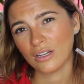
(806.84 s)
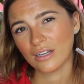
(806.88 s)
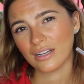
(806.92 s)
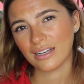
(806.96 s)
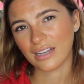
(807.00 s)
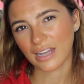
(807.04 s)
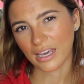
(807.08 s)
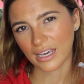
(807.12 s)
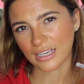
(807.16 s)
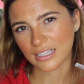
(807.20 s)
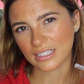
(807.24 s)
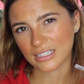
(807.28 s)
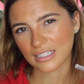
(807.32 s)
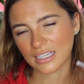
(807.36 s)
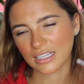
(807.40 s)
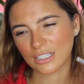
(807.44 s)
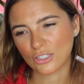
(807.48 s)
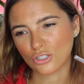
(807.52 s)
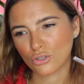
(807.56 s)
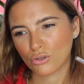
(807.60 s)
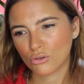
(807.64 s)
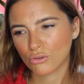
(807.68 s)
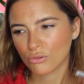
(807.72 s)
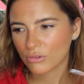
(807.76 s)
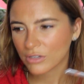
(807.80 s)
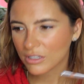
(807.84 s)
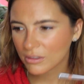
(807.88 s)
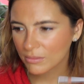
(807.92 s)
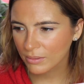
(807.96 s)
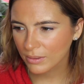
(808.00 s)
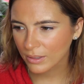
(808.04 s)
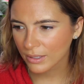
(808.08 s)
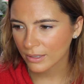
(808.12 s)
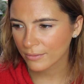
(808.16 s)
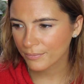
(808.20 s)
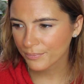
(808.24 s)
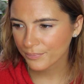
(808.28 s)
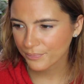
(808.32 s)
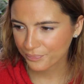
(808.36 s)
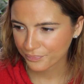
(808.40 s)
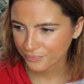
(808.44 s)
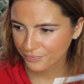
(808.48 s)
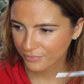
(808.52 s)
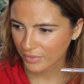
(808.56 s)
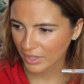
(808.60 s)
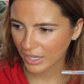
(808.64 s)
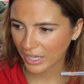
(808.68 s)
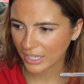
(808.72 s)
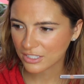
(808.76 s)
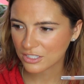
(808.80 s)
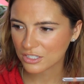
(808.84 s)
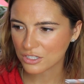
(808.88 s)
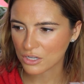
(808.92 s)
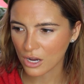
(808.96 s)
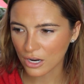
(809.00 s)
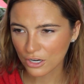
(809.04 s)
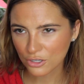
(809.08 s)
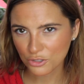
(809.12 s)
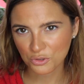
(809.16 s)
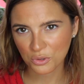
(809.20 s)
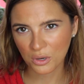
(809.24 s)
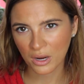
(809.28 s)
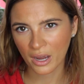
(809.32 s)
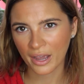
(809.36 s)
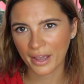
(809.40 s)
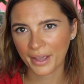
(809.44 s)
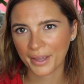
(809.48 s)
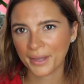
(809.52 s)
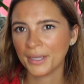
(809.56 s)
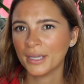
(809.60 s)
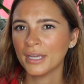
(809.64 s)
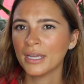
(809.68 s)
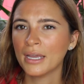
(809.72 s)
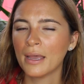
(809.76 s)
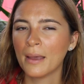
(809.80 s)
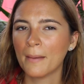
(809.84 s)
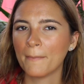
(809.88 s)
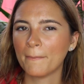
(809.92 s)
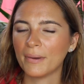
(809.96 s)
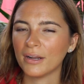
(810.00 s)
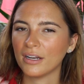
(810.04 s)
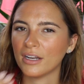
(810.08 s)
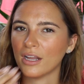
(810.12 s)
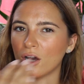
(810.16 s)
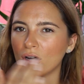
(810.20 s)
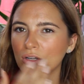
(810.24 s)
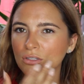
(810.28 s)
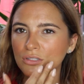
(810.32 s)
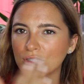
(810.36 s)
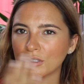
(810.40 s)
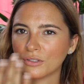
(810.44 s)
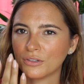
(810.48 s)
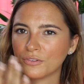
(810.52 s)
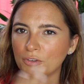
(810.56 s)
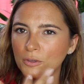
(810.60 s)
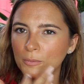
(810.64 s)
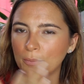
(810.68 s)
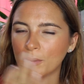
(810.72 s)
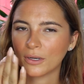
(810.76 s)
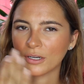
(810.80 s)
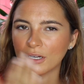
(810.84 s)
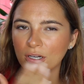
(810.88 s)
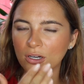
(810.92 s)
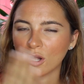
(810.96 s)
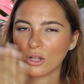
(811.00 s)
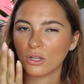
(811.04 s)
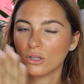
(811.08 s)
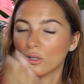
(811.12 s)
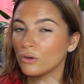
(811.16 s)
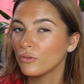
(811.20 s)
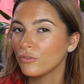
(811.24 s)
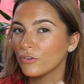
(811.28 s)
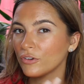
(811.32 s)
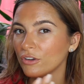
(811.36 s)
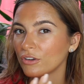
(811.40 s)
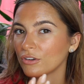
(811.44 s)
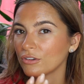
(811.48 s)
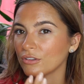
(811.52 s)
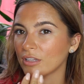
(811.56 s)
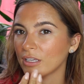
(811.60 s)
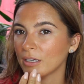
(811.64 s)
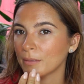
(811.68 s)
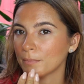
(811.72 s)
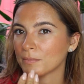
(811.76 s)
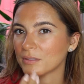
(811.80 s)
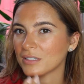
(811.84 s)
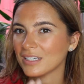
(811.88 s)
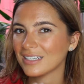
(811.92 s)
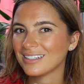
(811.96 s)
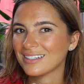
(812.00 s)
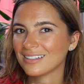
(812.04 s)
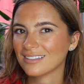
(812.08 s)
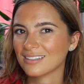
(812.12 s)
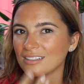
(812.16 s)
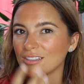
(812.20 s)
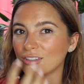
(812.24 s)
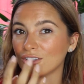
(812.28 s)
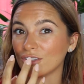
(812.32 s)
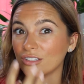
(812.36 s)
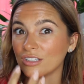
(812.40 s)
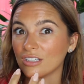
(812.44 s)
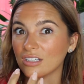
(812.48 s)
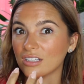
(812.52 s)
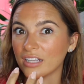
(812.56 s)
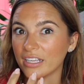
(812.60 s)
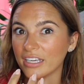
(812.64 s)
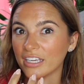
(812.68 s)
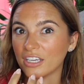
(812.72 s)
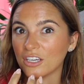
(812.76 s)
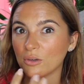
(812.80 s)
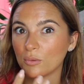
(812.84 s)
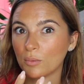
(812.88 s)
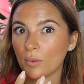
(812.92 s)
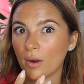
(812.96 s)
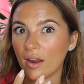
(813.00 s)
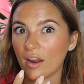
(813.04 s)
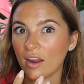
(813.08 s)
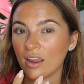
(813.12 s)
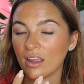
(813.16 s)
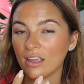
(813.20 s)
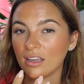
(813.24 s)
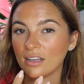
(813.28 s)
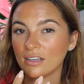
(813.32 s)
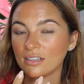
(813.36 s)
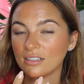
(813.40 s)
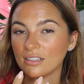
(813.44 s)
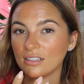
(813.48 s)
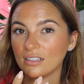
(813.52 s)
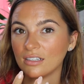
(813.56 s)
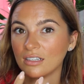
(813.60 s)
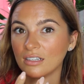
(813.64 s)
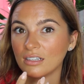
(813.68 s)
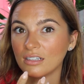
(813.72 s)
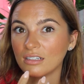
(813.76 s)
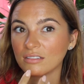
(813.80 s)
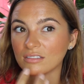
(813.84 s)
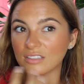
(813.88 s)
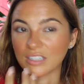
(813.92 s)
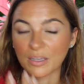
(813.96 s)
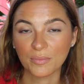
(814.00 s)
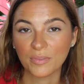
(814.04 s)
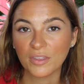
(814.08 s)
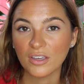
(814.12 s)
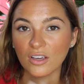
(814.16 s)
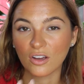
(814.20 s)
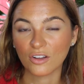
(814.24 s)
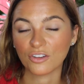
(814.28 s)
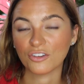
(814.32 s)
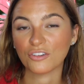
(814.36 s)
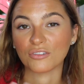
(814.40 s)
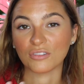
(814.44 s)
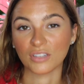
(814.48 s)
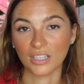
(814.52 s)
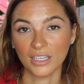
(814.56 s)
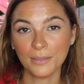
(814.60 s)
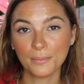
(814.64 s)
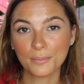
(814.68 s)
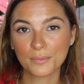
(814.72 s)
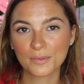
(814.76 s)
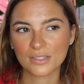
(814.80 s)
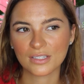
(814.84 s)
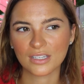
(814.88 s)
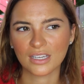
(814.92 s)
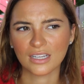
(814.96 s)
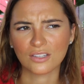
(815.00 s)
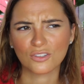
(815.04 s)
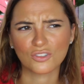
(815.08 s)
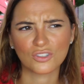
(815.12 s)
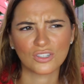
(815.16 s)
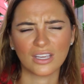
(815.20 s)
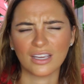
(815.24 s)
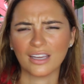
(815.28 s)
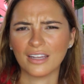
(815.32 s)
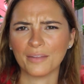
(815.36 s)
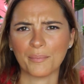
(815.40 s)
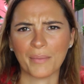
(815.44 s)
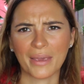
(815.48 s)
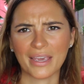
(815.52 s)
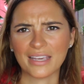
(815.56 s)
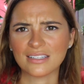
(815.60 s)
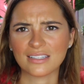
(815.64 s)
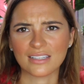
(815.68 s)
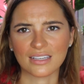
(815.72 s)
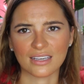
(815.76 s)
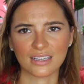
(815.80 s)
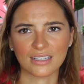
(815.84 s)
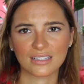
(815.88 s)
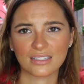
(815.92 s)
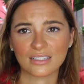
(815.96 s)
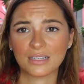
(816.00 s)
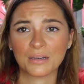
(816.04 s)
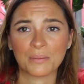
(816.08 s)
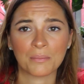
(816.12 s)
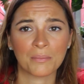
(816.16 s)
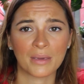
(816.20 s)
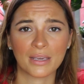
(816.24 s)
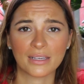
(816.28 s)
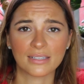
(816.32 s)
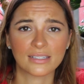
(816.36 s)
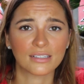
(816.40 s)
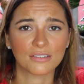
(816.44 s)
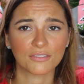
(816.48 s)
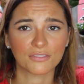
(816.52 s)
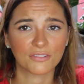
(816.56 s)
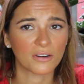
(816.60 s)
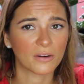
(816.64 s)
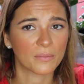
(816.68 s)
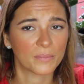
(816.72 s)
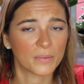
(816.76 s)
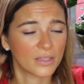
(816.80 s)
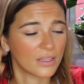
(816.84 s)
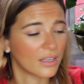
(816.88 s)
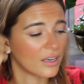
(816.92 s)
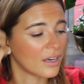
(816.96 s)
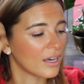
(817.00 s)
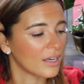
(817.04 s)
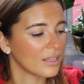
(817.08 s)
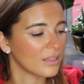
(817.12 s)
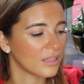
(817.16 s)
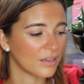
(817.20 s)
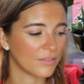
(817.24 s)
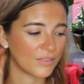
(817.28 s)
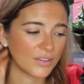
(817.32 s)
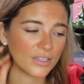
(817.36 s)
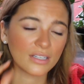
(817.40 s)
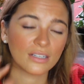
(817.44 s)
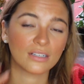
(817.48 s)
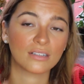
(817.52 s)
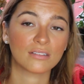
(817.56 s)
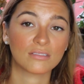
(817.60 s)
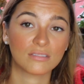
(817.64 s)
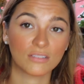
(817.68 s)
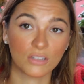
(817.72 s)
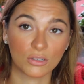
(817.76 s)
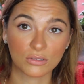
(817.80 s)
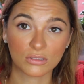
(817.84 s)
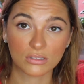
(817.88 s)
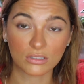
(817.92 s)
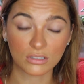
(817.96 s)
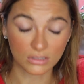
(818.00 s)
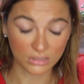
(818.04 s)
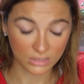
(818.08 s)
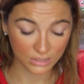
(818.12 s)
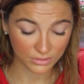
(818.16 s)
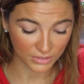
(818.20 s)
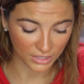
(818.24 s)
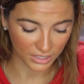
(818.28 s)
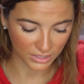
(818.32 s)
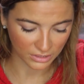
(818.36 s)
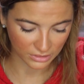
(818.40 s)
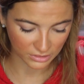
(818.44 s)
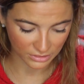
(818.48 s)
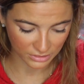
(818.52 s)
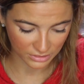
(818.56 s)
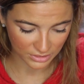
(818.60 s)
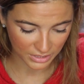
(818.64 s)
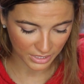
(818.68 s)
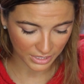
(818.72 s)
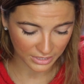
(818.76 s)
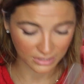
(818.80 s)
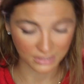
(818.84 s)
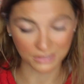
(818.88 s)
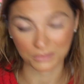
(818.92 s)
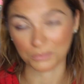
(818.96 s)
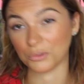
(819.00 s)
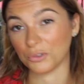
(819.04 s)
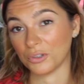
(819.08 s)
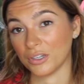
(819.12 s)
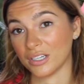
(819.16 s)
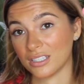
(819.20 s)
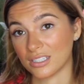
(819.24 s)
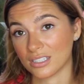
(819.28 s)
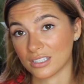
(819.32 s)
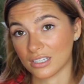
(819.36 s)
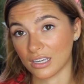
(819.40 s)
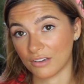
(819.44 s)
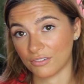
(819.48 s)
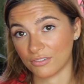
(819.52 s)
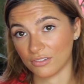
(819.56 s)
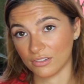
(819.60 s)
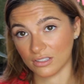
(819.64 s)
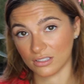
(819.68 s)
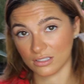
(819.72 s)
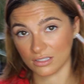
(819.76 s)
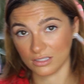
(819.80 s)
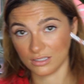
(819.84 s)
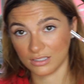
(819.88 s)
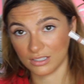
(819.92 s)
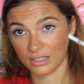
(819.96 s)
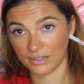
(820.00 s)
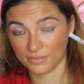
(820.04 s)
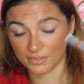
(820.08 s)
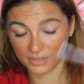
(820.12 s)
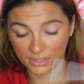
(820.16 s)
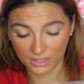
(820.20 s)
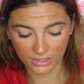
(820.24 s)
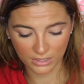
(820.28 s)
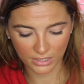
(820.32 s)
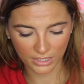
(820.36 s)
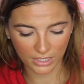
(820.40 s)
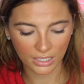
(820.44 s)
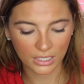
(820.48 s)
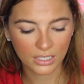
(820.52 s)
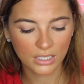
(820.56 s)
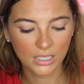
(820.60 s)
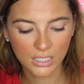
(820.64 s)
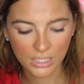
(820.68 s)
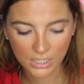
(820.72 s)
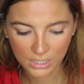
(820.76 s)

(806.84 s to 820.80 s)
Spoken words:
nice. It's creamy. It's not dry. But also if you put it all over your lips, it doesn't look like you're wearing something on your lips. It's amazing. It's an amazing formula. I love it. Dose of Colors has some great stuff, and this is definitely